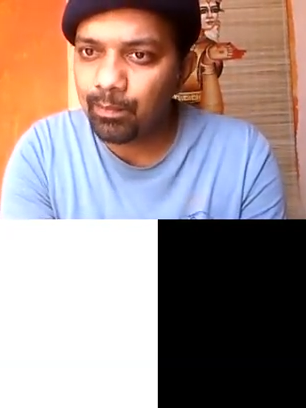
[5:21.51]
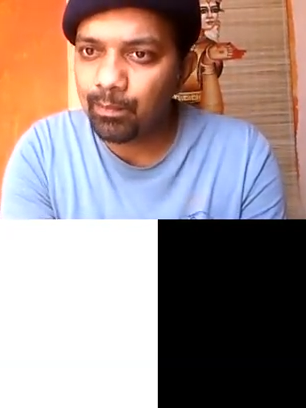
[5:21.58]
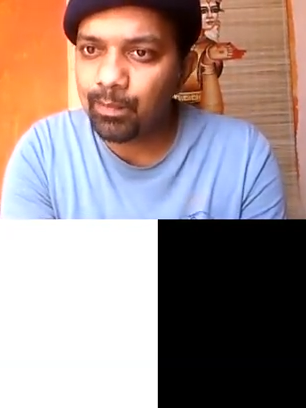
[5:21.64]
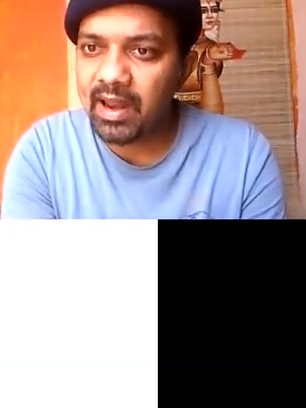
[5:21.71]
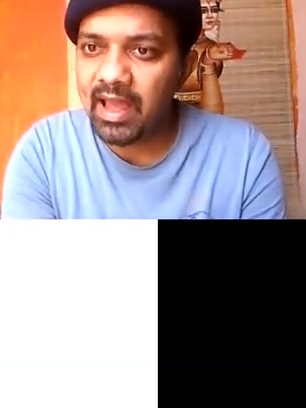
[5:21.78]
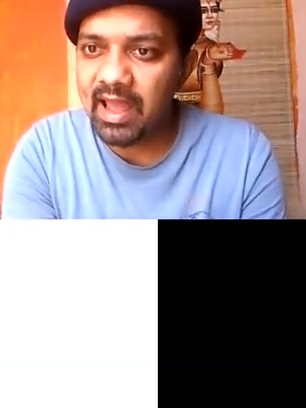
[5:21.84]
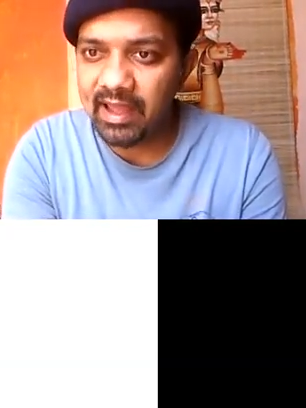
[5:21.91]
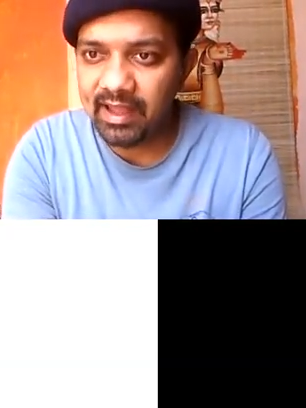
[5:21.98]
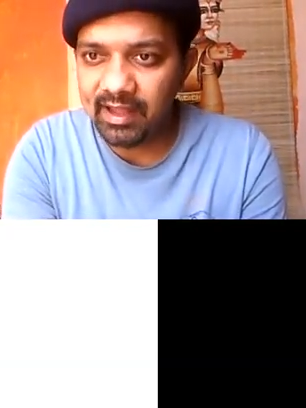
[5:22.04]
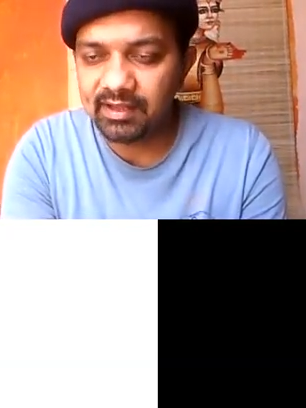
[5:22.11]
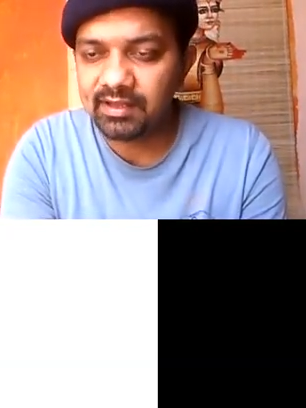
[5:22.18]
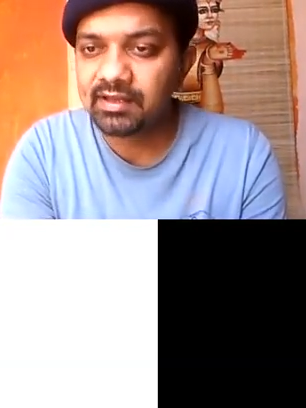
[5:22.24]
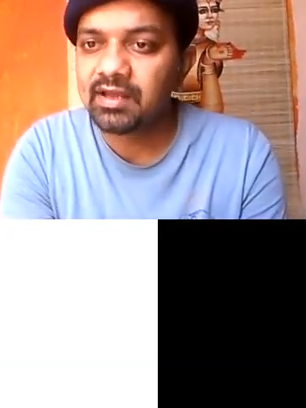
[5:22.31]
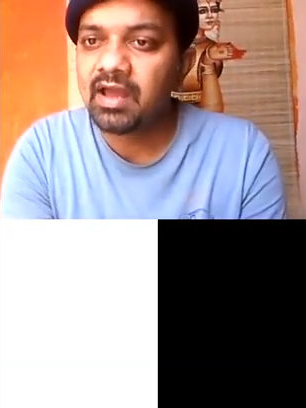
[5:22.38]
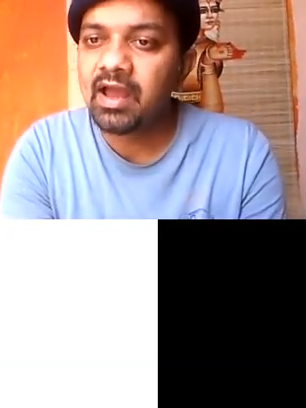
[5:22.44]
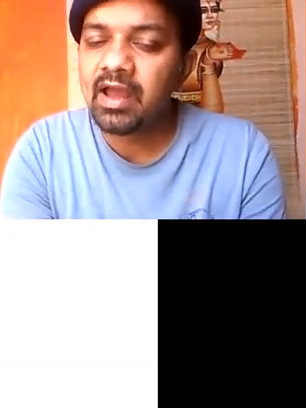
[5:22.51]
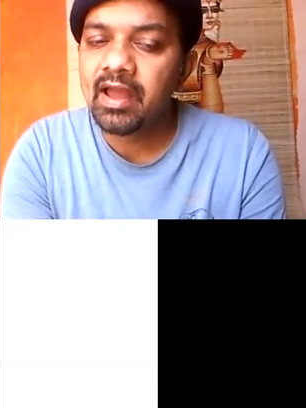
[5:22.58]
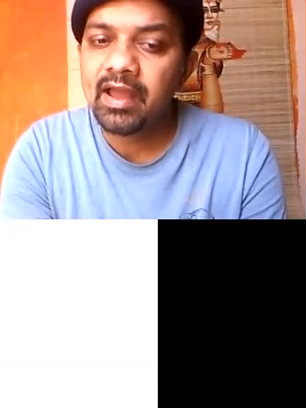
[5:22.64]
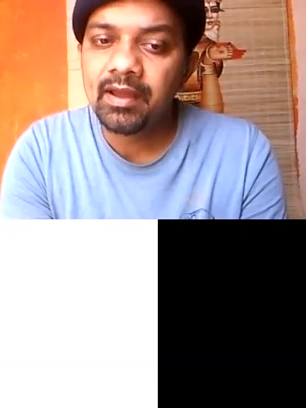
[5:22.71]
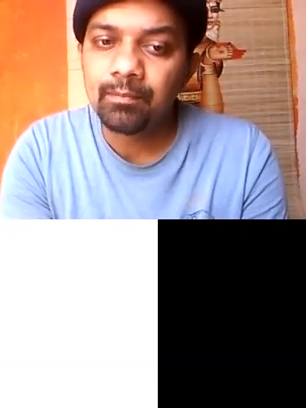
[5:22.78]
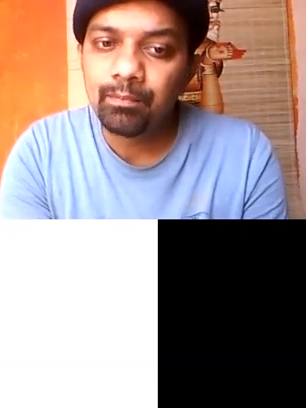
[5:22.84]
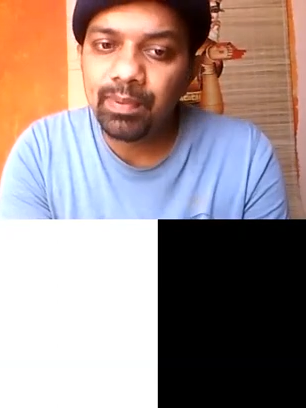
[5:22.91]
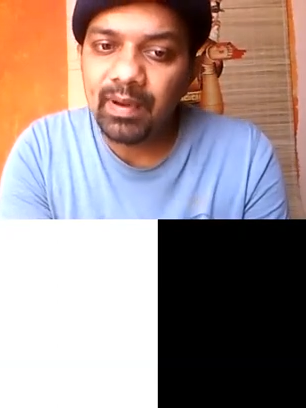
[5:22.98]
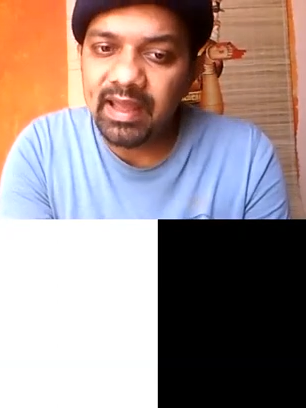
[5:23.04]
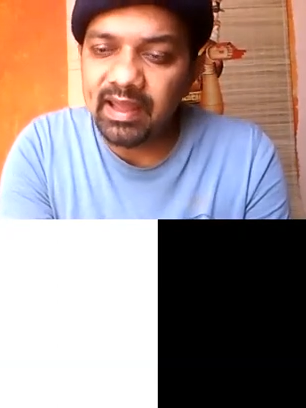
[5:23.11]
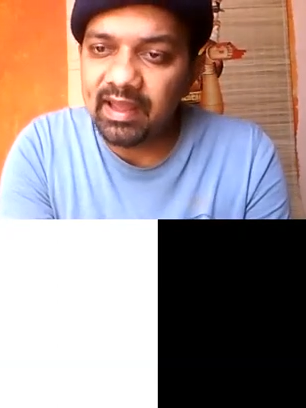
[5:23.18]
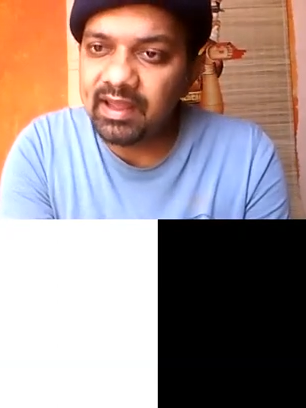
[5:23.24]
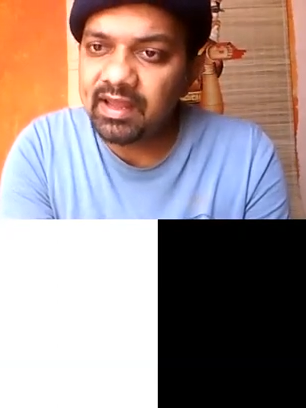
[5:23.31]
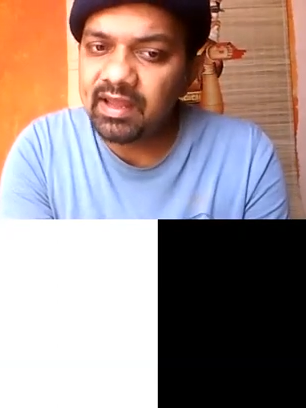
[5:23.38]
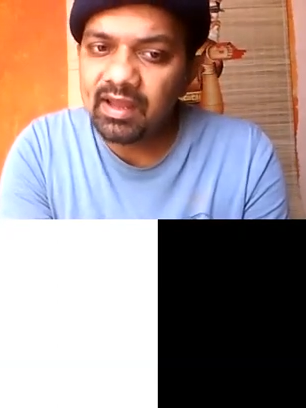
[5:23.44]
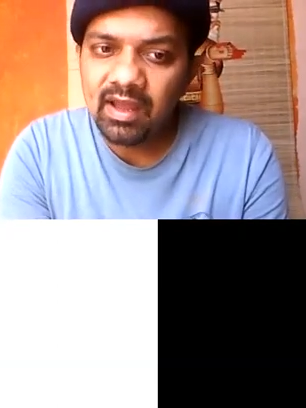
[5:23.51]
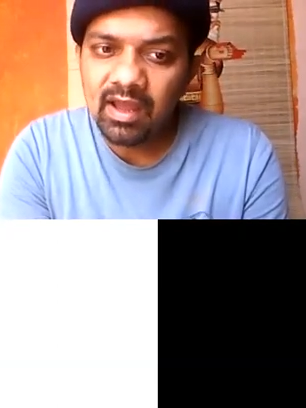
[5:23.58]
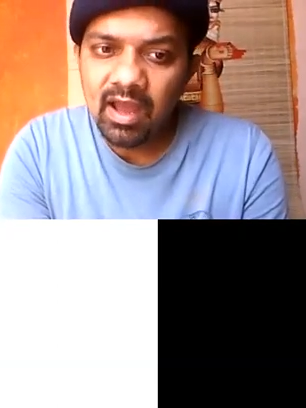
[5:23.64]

play, play,